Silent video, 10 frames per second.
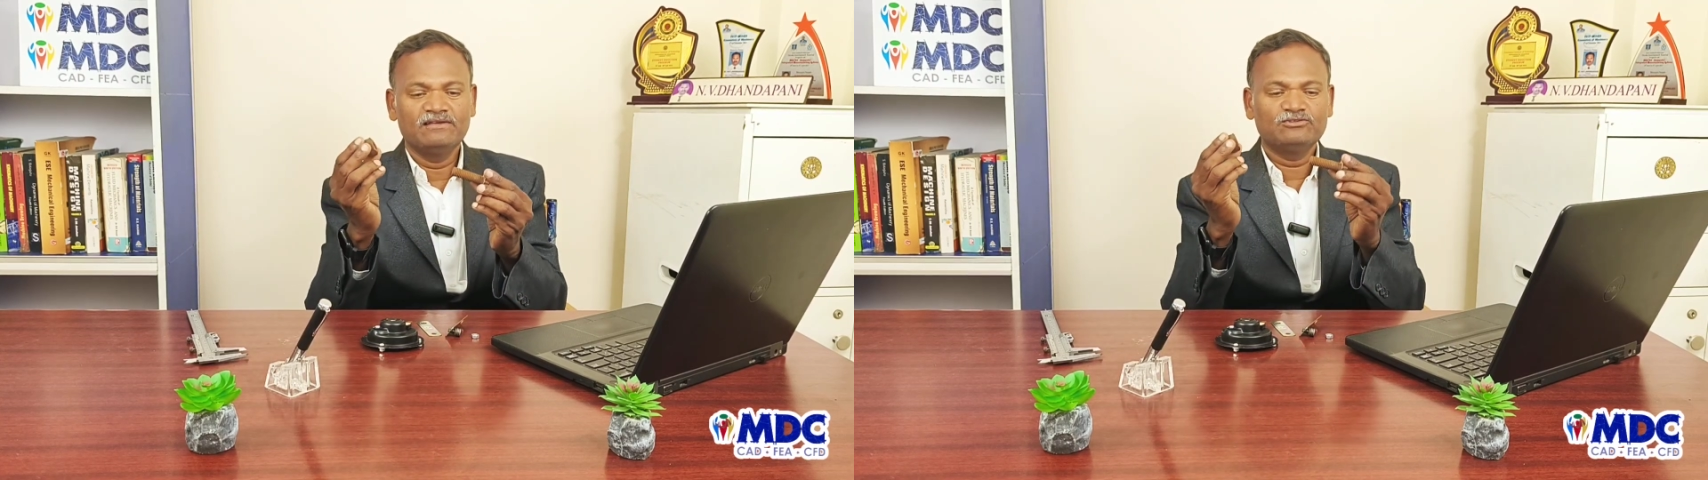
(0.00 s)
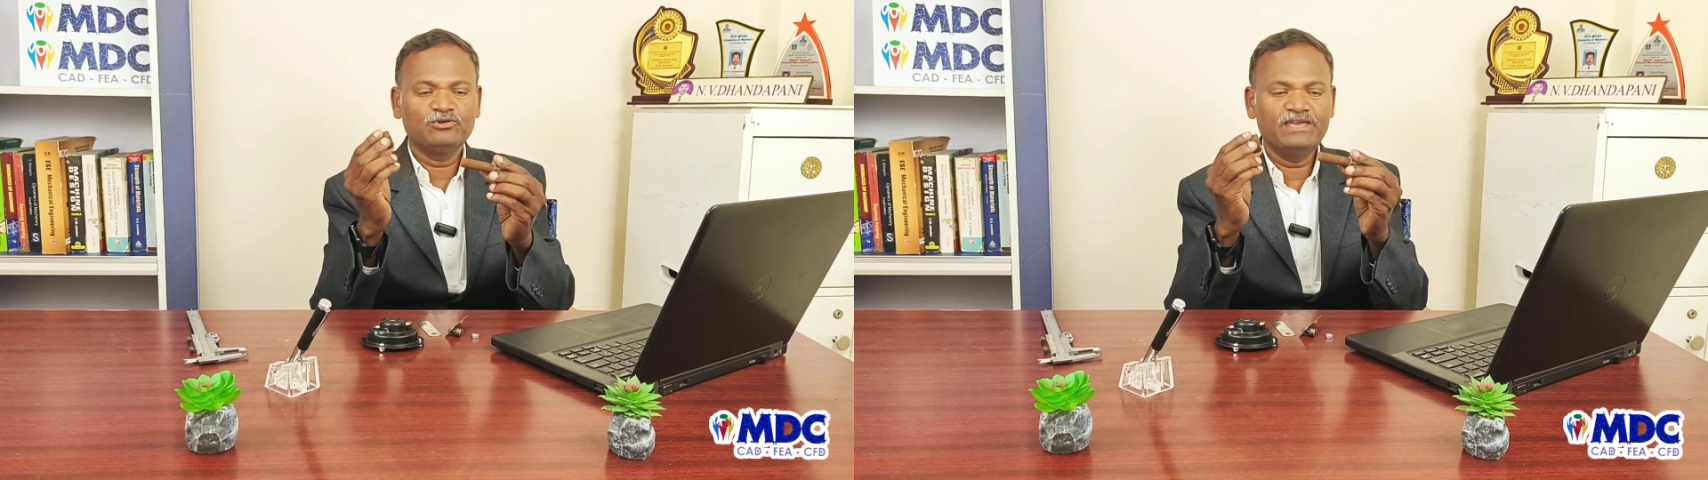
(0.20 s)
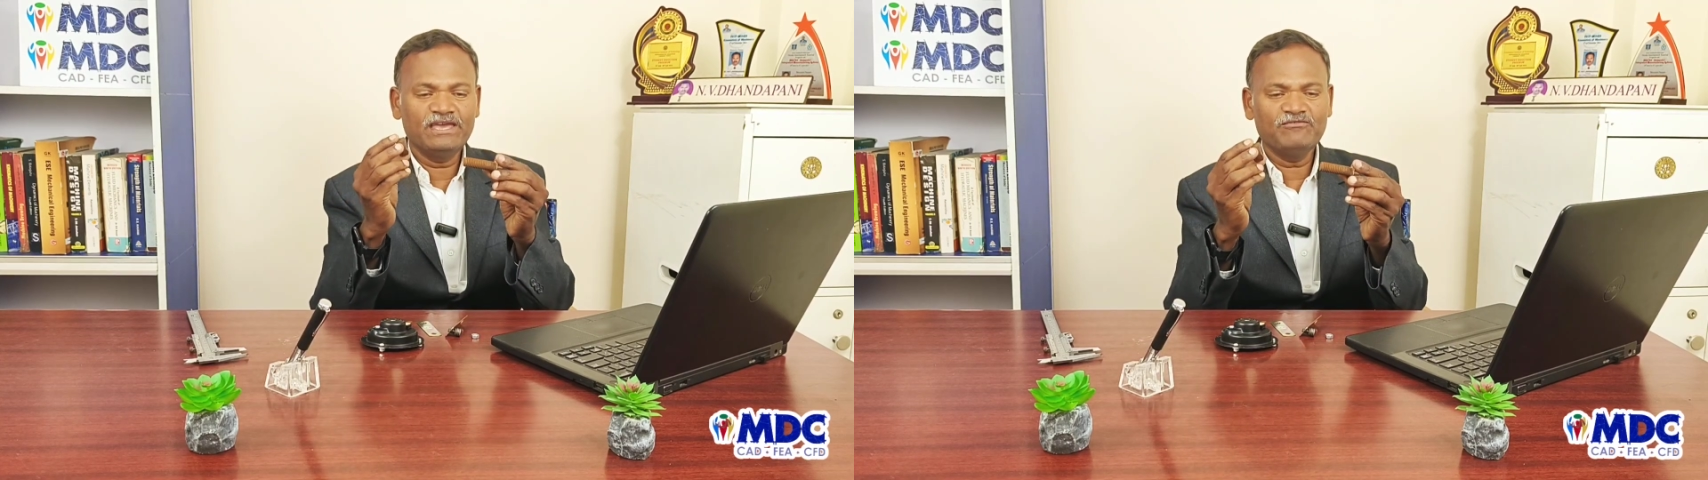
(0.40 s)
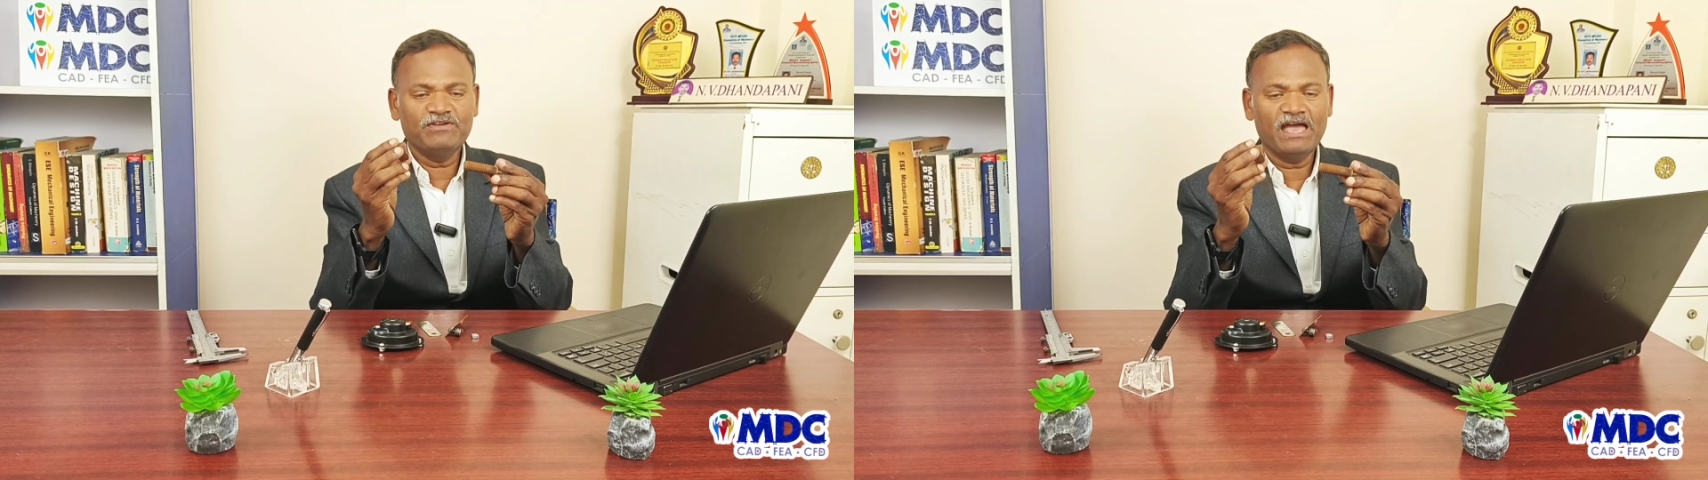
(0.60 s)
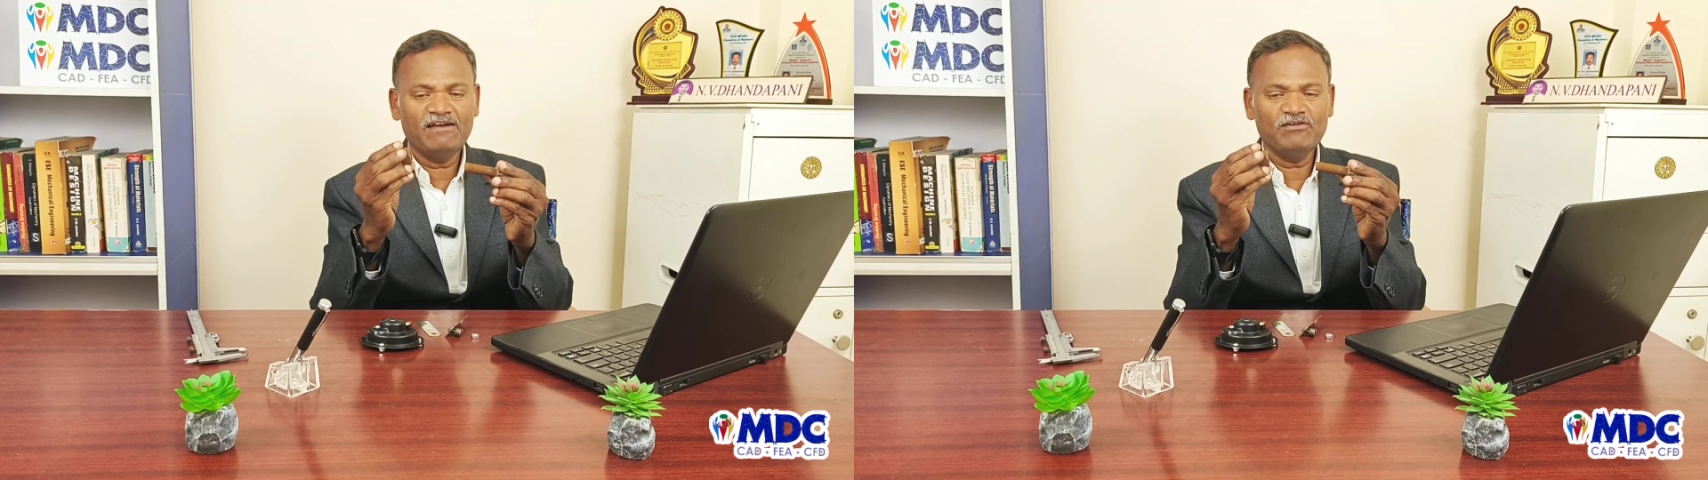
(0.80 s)
So here
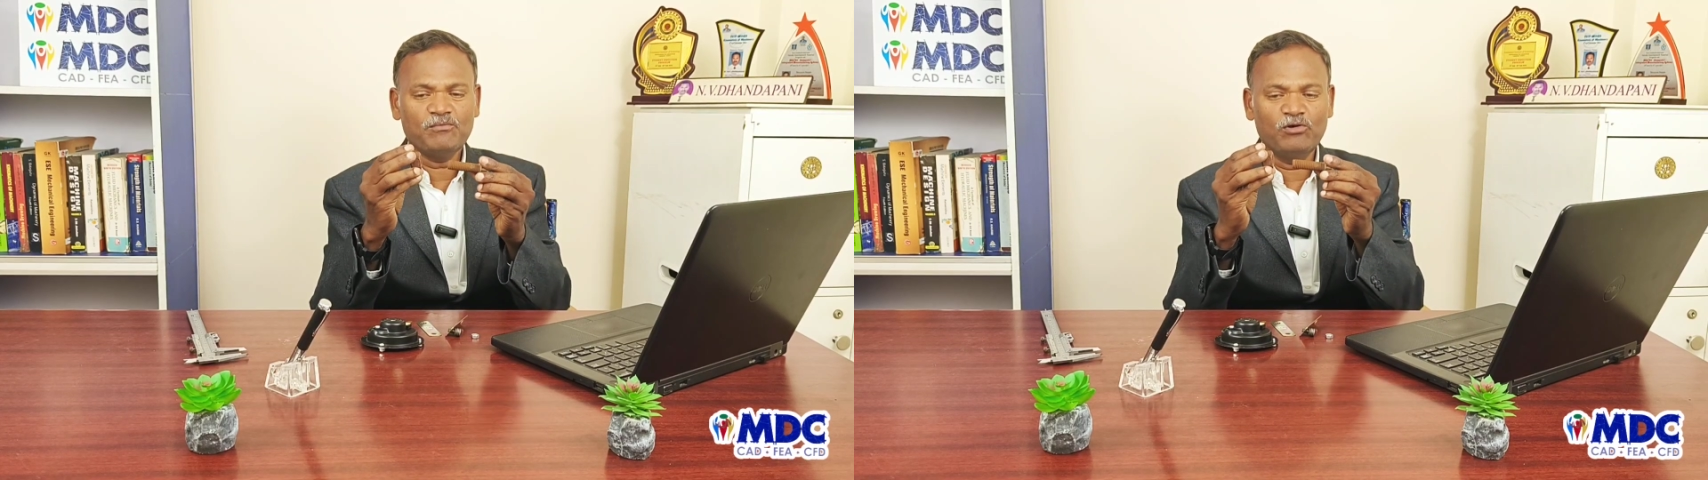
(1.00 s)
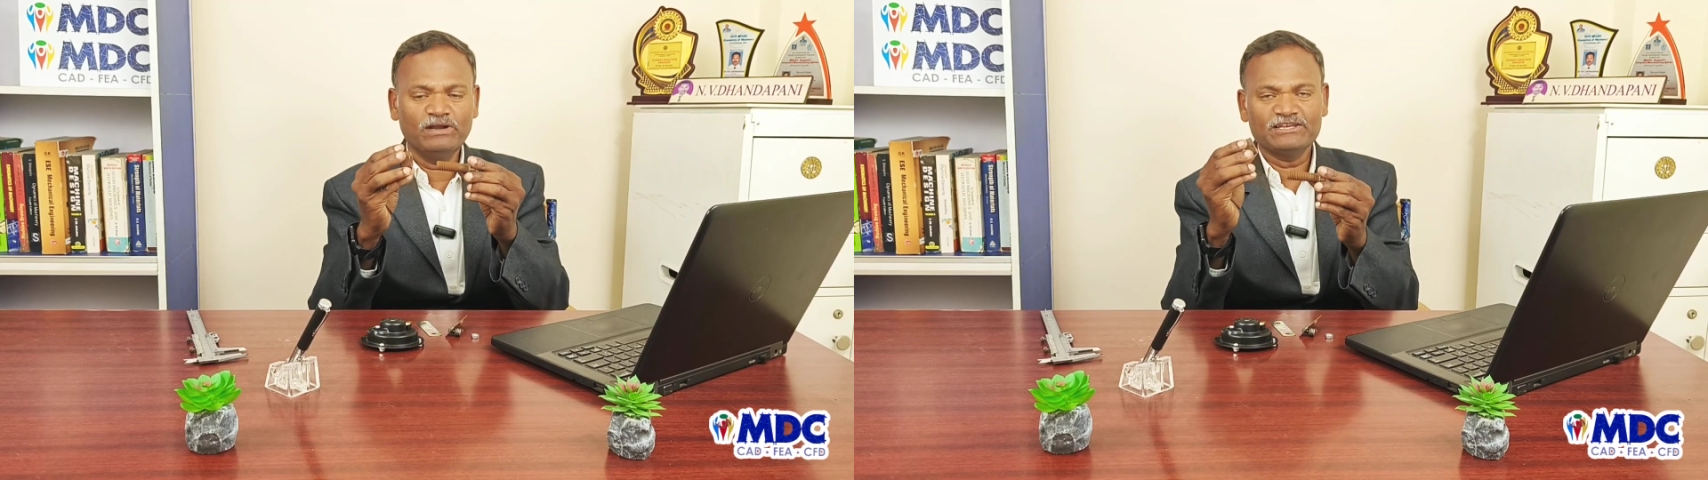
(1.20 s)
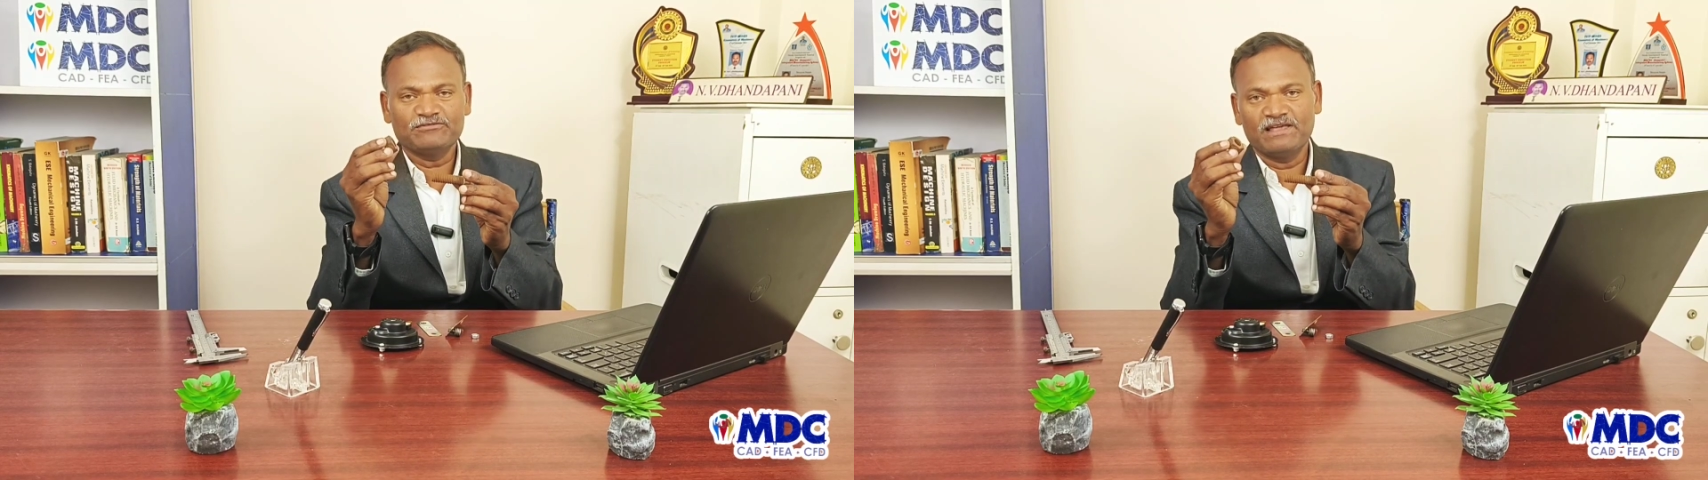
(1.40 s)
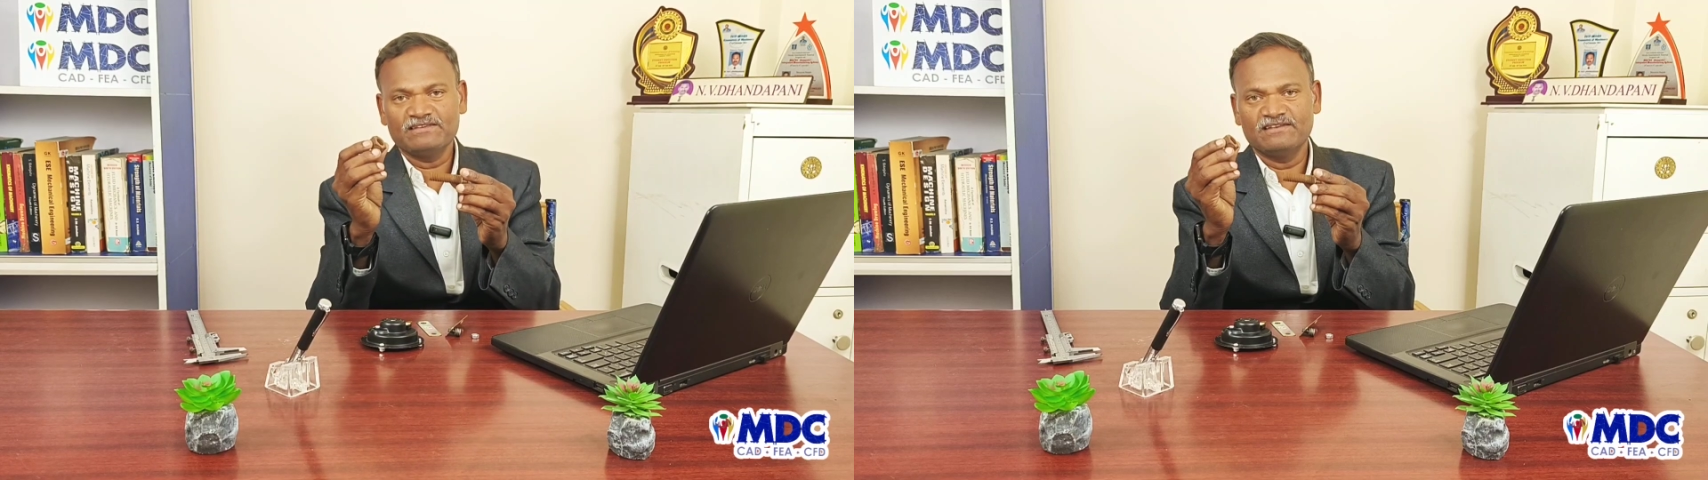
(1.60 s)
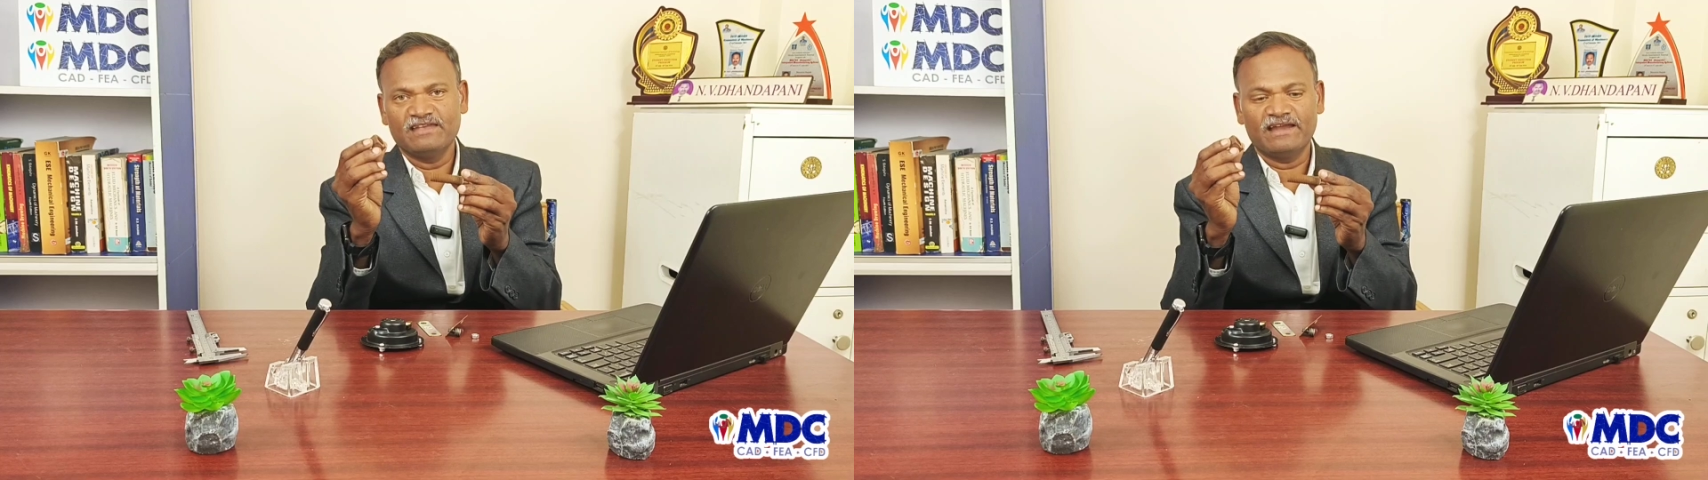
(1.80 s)
we have a bolt as well
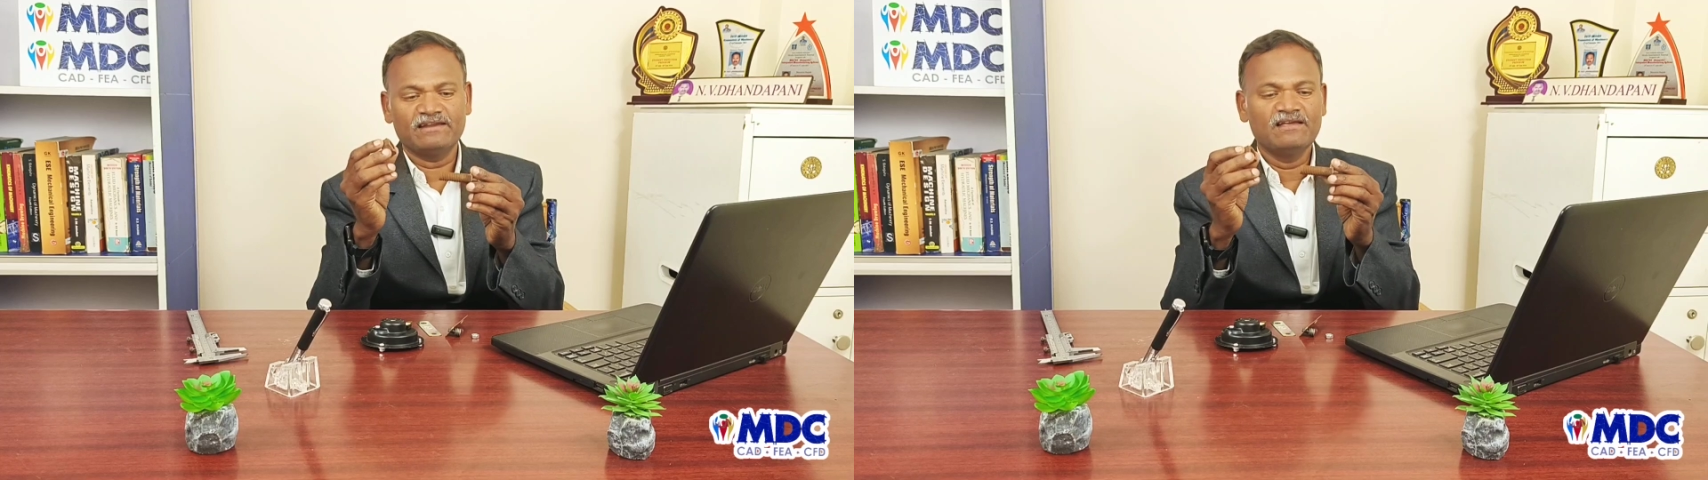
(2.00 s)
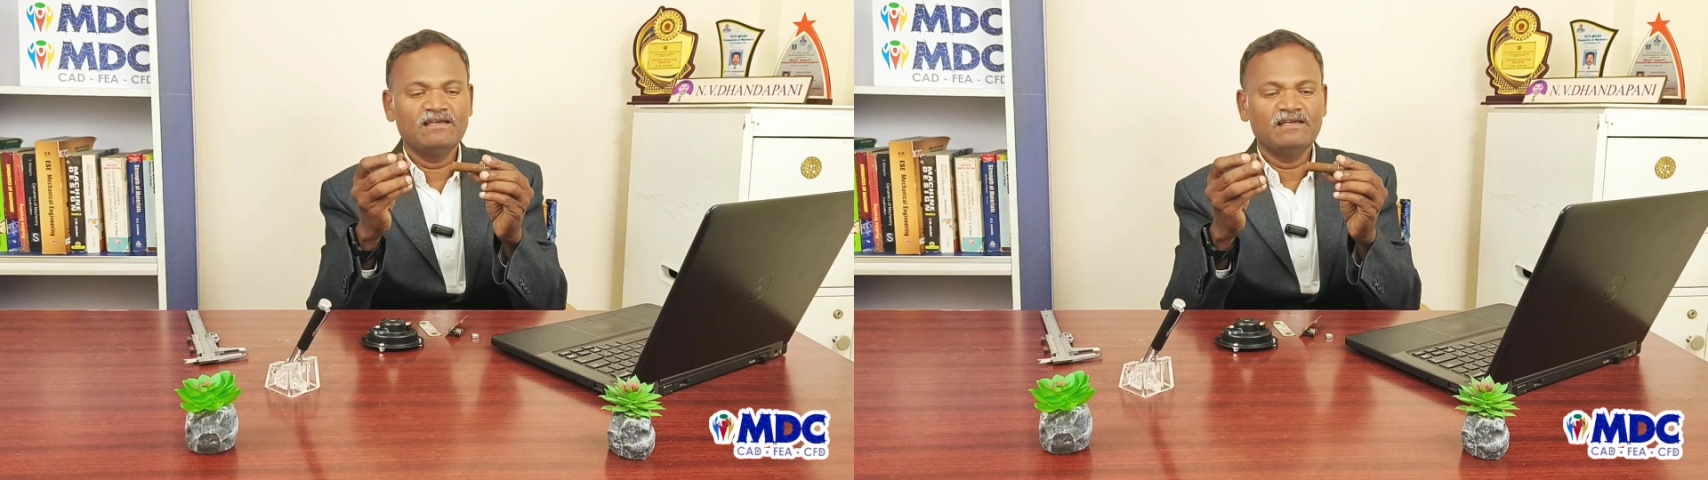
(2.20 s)
as a nut.